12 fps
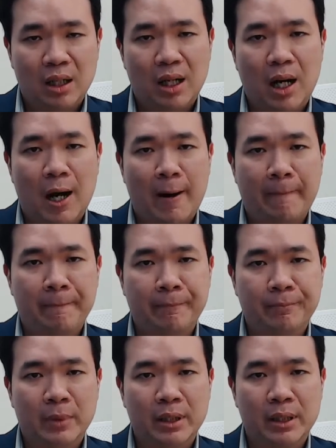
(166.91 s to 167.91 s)

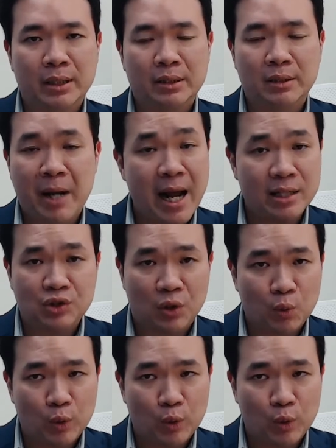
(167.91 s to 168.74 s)
Um, it depends on